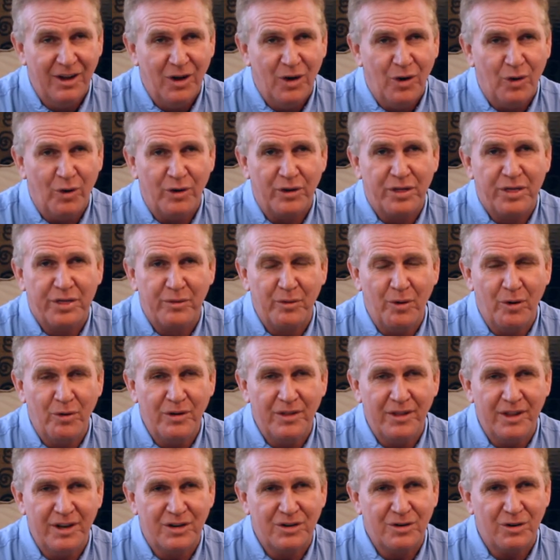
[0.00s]
or thrown
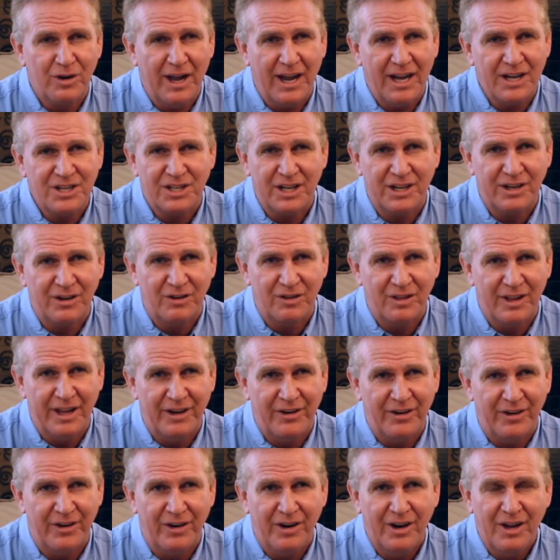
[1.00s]
in the trash at your
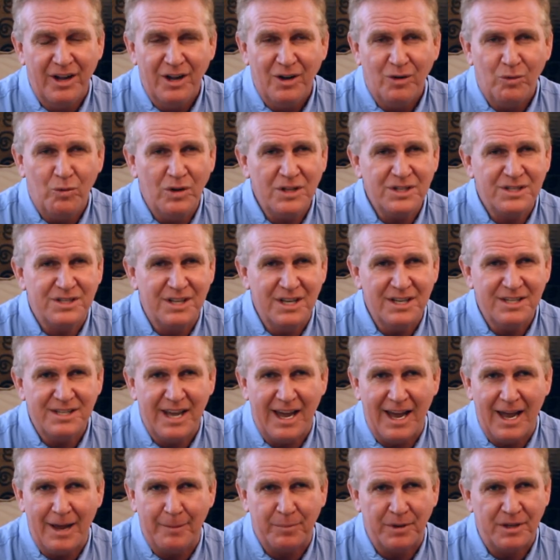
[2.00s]
lender. Once this
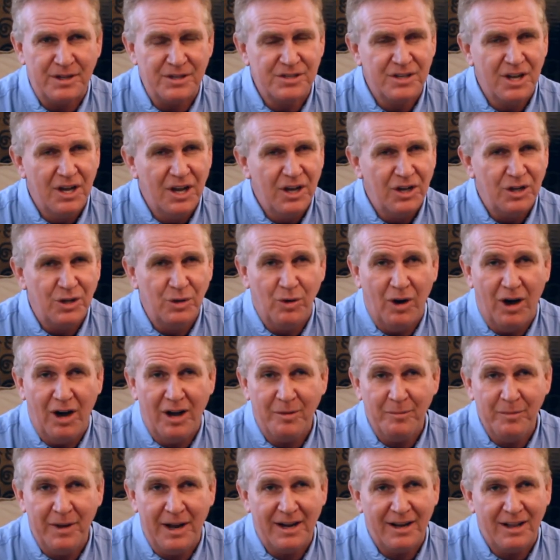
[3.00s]
happens, you
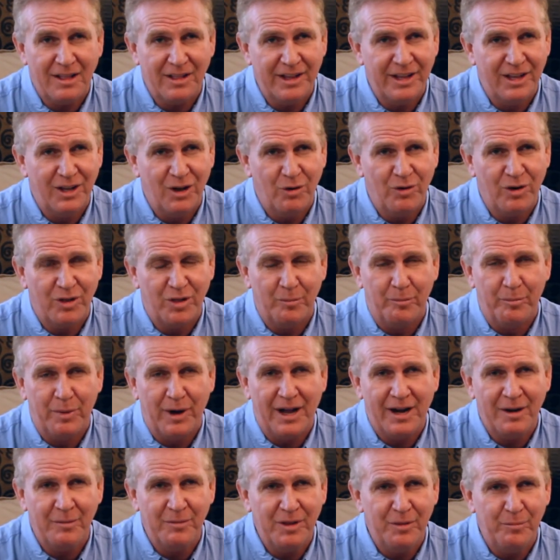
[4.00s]
automatically go to the
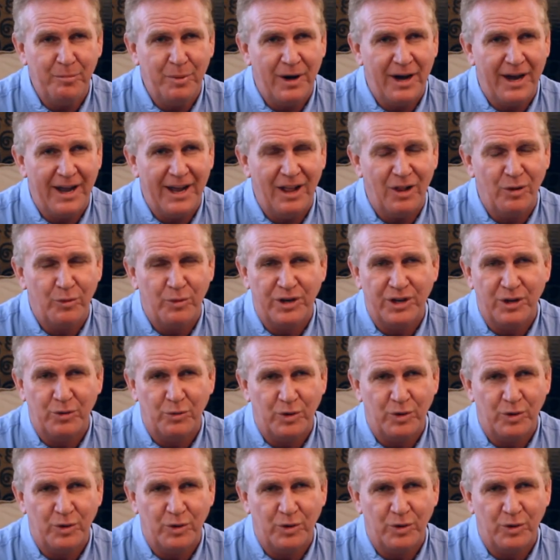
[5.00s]
bottom of the pile when you